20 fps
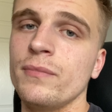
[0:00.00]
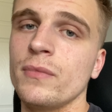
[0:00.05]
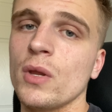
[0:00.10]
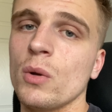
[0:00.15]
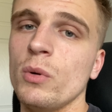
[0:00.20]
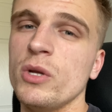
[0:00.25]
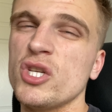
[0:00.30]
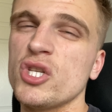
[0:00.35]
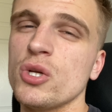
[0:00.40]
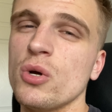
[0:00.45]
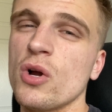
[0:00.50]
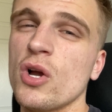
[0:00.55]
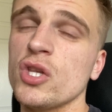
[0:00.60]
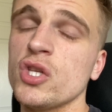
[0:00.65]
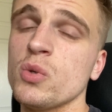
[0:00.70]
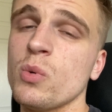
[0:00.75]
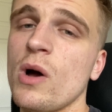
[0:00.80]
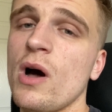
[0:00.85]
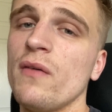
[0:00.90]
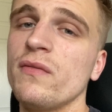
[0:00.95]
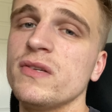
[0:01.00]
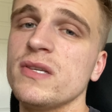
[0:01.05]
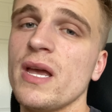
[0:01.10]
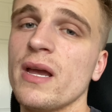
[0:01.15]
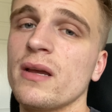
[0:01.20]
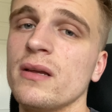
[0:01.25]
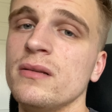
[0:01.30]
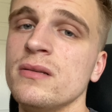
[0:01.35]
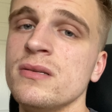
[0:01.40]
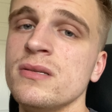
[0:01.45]
which took 12
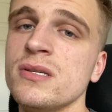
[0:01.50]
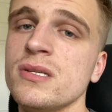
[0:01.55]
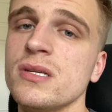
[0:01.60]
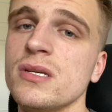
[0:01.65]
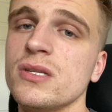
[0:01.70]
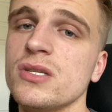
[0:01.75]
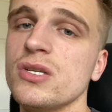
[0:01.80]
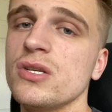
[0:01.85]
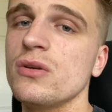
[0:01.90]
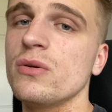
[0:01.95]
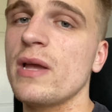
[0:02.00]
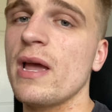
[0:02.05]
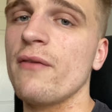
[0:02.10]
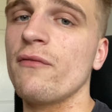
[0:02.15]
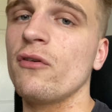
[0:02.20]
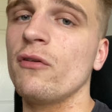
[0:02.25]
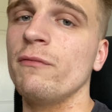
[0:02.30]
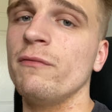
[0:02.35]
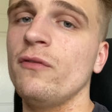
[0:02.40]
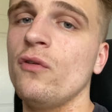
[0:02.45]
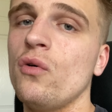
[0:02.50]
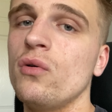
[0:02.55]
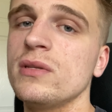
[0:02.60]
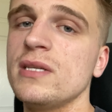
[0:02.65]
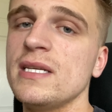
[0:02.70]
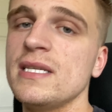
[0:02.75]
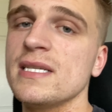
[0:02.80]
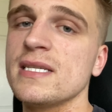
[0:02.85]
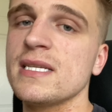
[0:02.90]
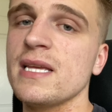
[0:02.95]
seconds to get from
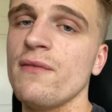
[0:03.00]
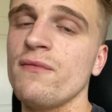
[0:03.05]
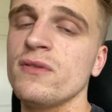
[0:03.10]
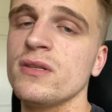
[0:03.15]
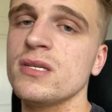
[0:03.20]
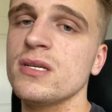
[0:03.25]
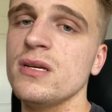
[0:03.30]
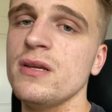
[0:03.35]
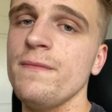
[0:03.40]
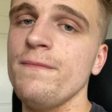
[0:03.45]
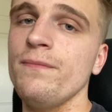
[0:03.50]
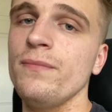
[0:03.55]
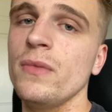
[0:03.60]
40 to 70.